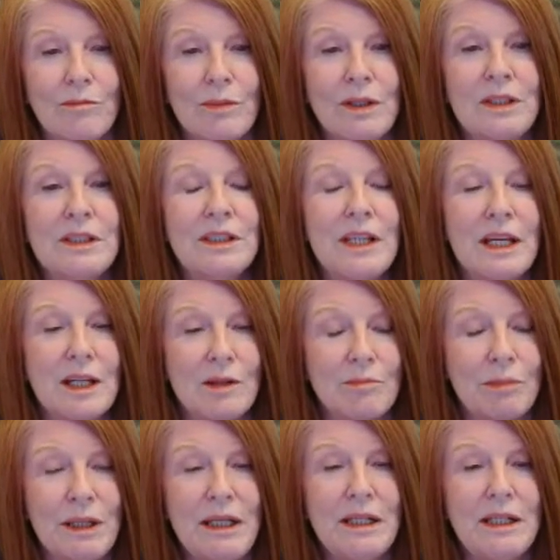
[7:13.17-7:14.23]
Be, stay
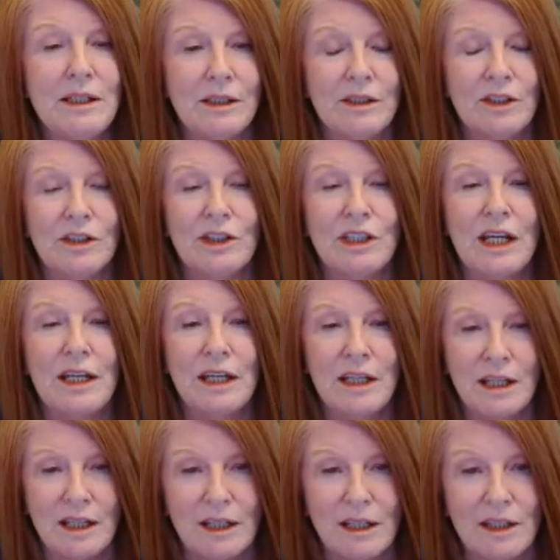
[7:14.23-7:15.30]
at peace,
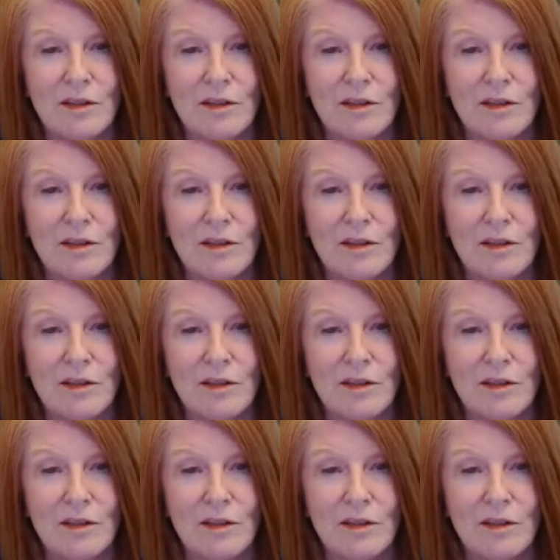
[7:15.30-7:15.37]
stay